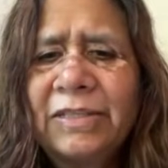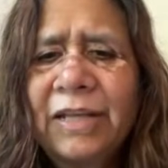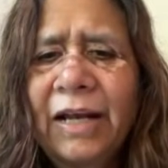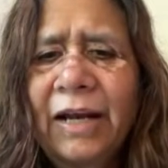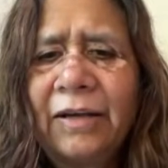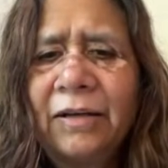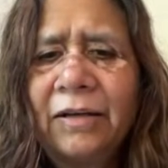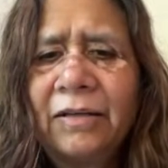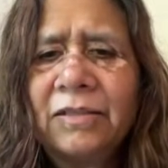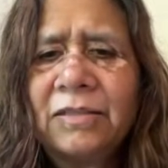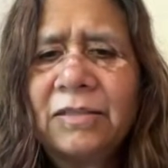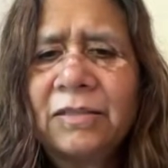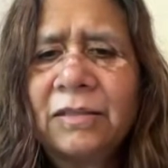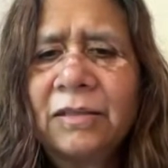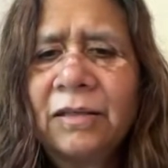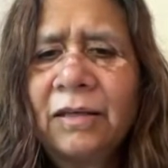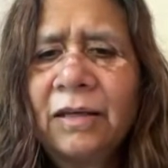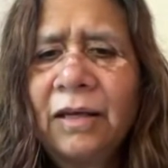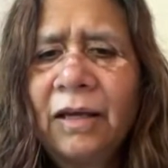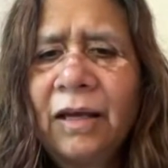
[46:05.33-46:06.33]
standards.
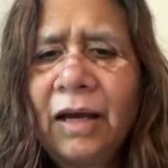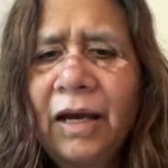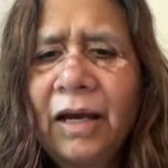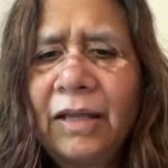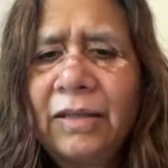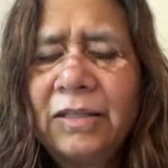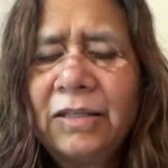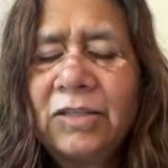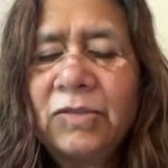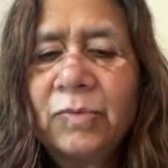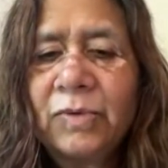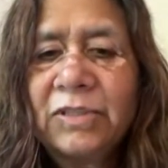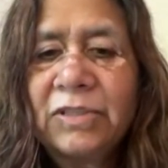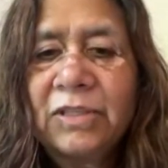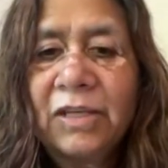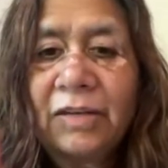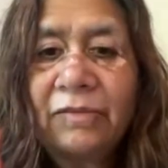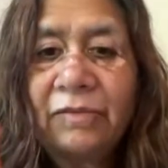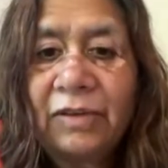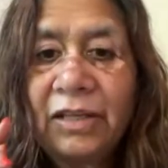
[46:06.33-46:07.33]
And this
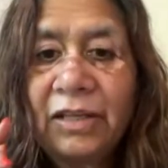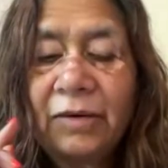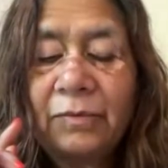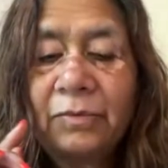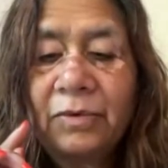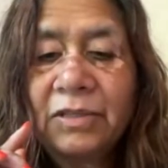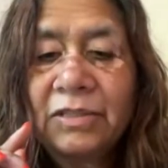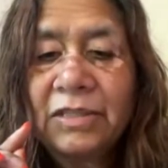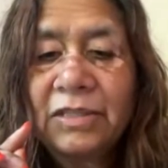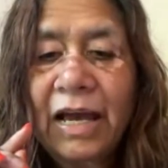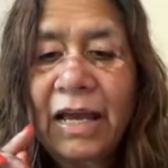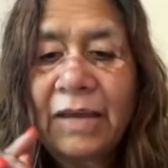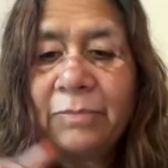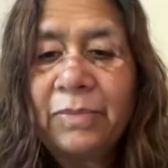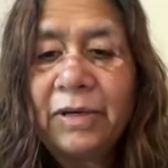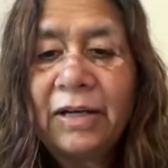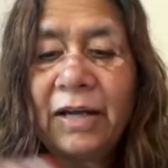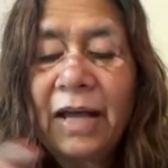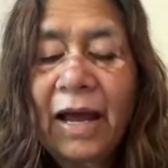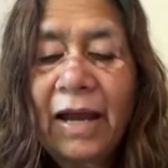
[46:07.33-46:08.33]
was an event that was
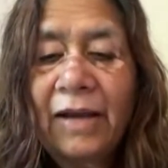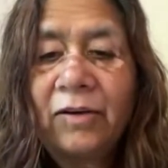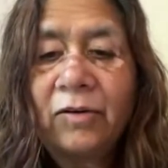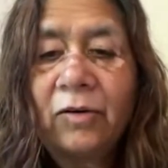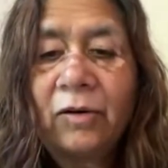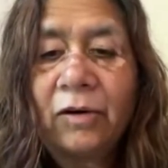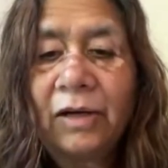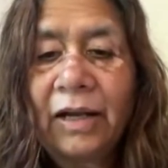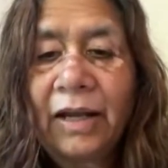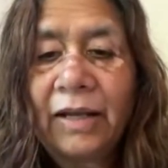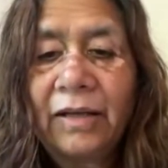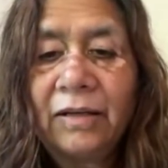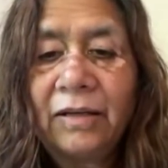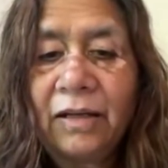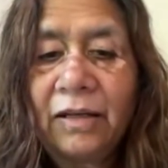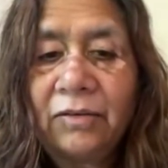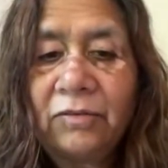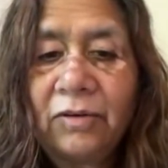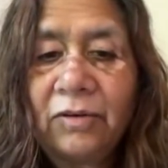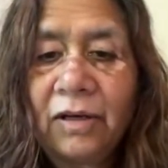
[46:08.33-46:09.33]
hybrid and
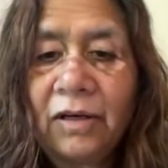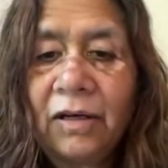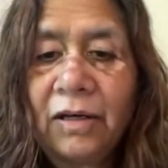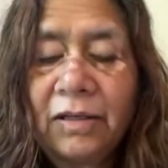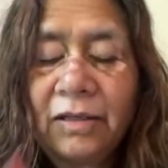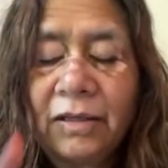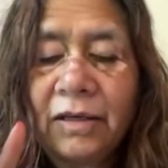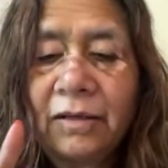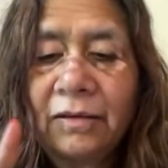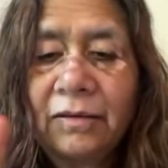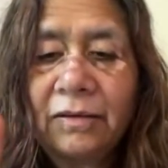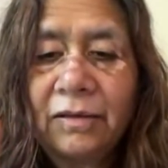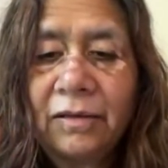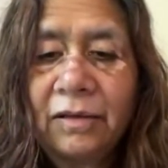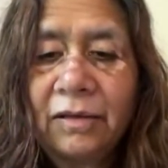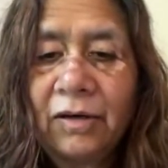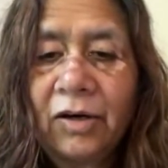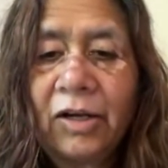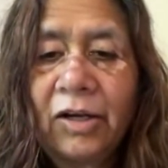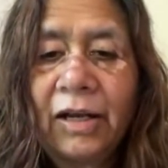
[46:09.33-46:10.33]
online.
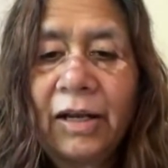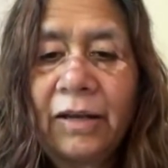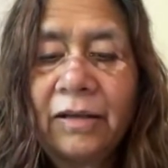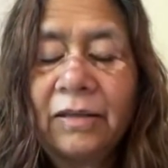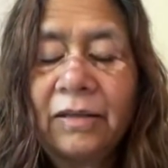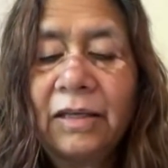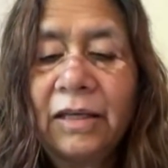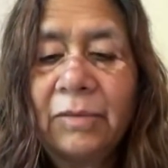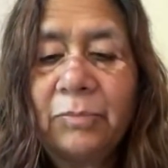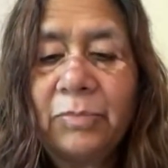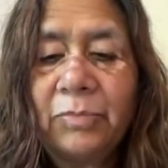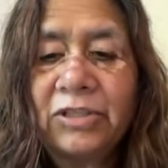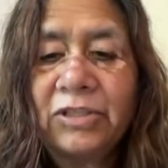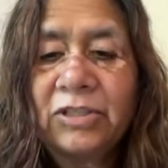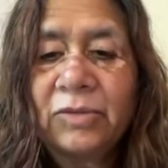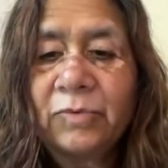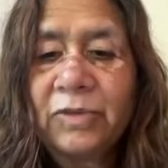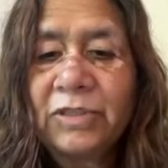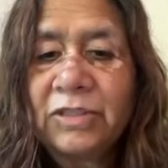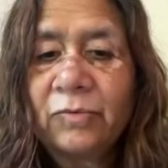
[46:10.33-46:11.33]
The
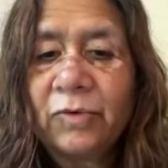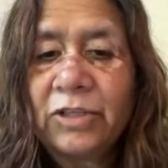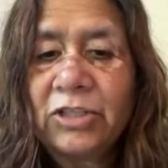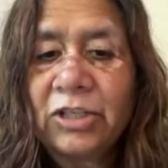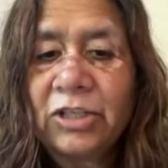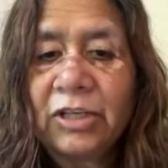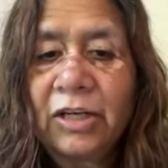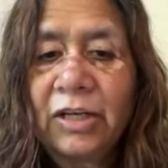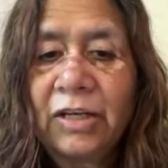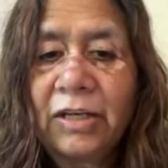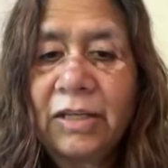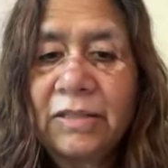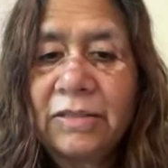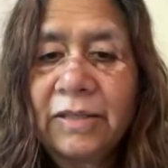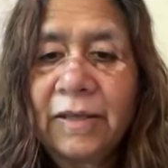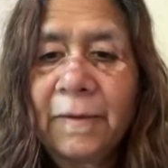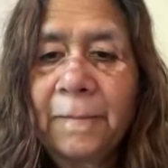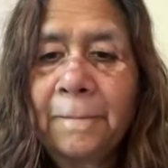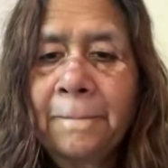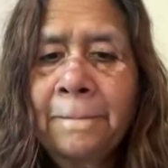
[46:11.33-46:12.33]
in-person was in Washington,
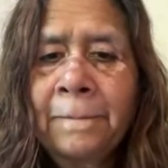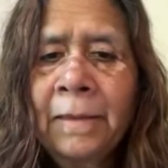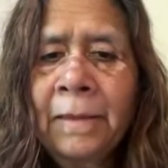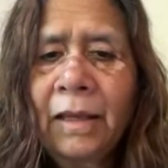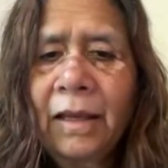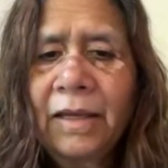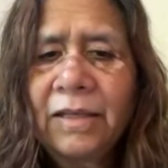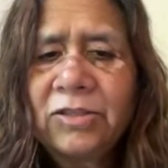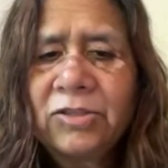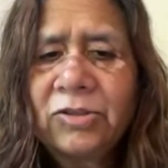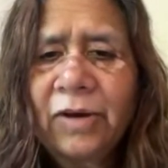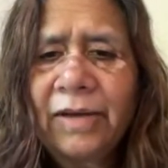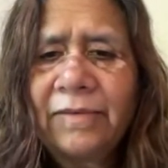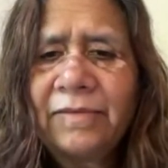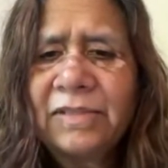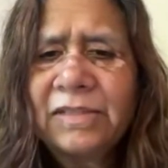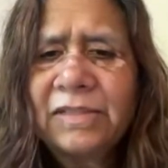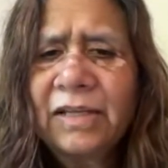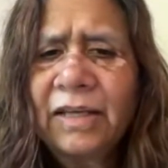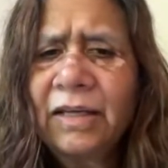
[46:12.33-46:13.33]
D.C. And so I
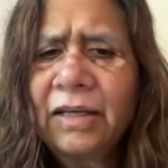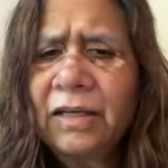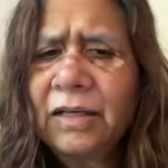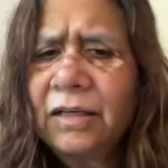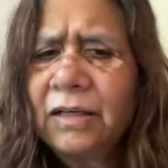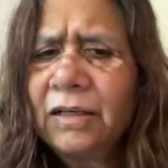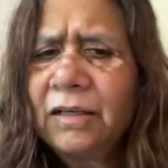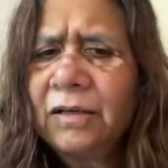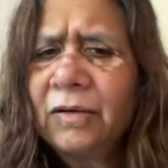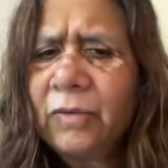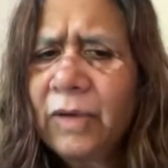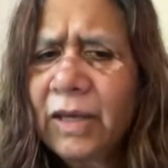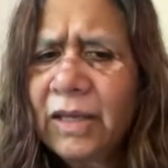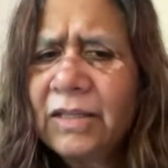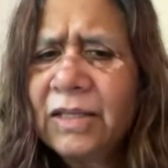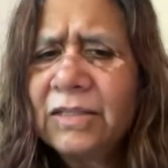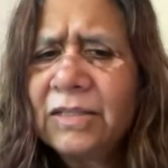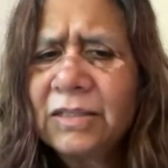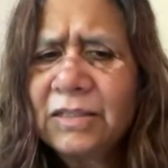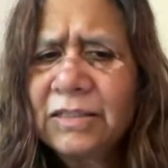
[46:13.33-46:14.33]
was like, okay,
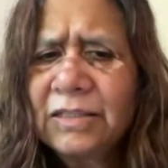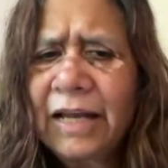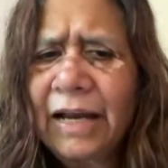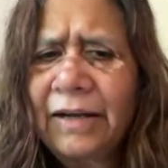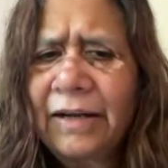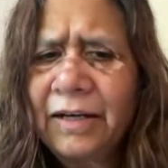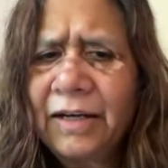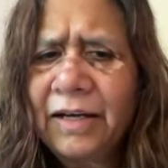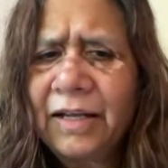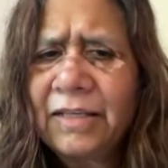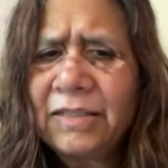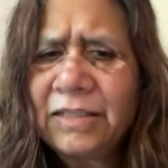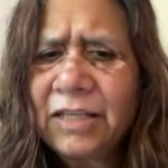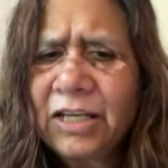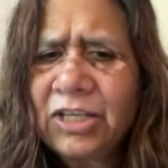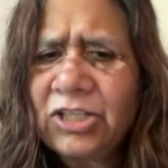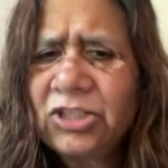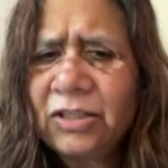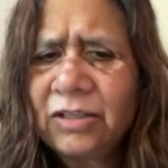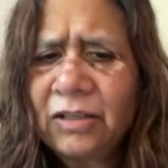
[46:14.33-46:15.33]
there's a
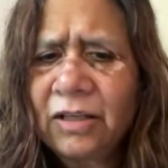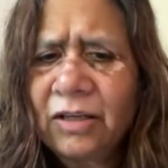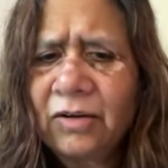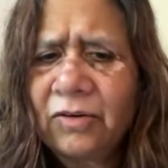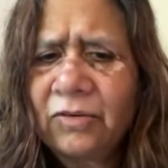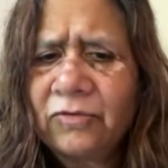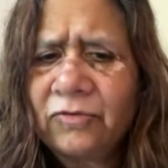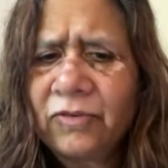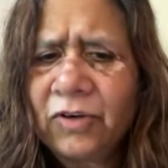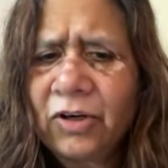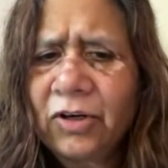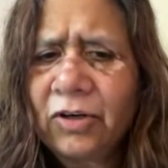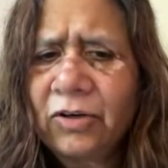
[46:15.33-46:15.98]
standardization of